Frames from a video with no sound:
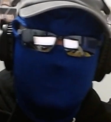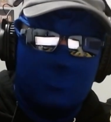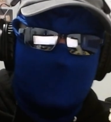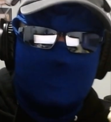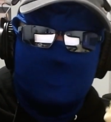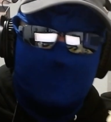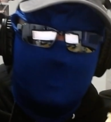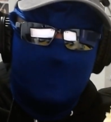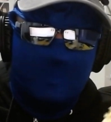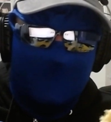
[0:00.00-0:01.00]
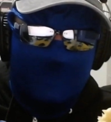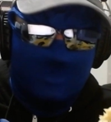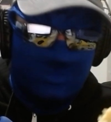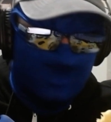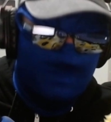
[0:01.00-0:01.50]
try some baby
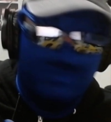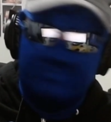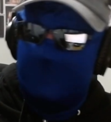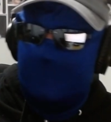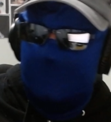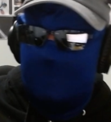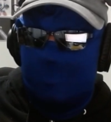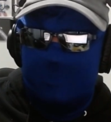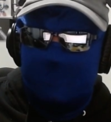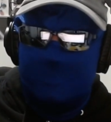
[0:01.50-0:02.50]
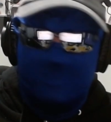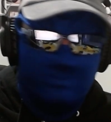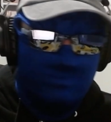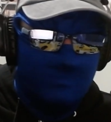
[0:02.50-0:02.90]
bananas. They're pretty good.